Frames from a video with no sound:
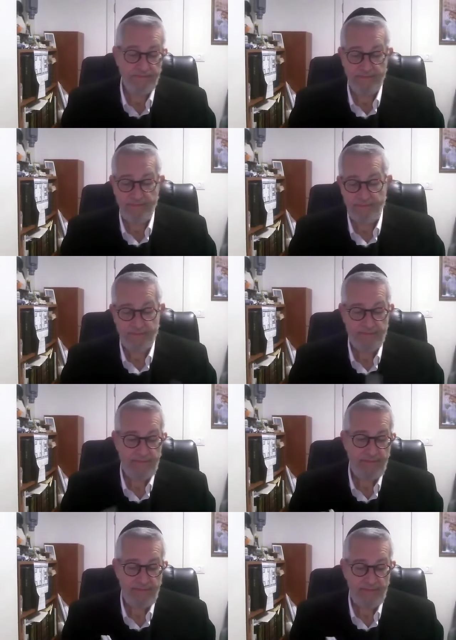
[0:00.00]

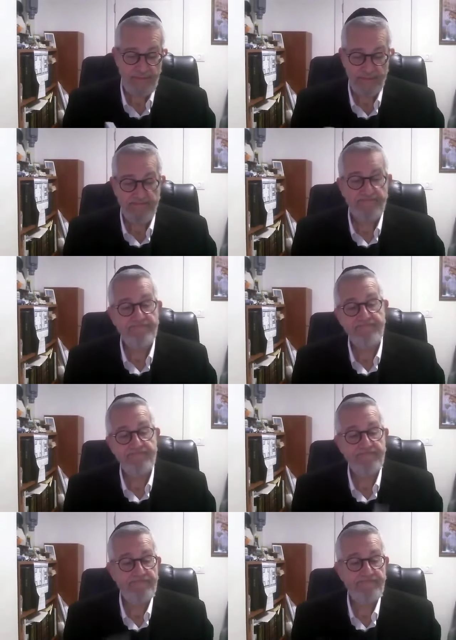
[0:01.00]

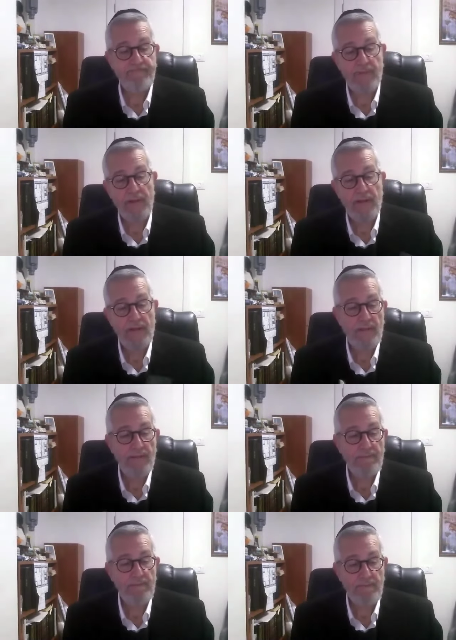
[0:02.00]

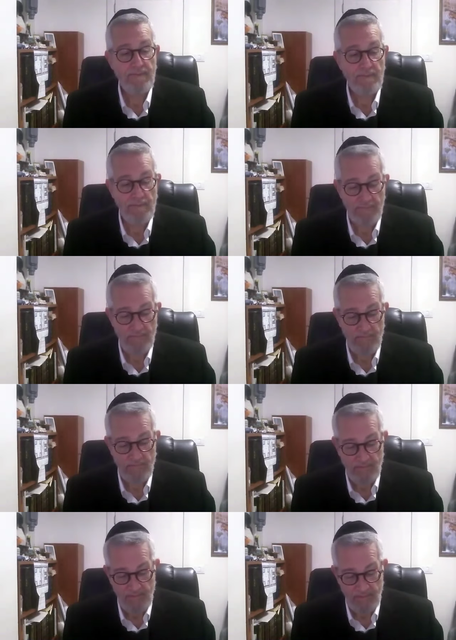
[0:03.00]

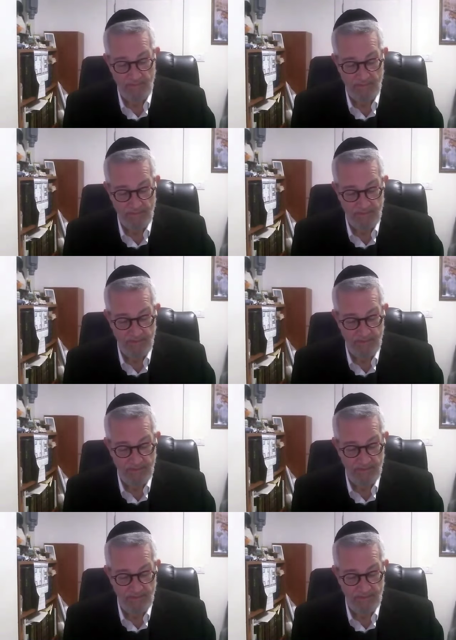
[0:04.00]
Nothing is said.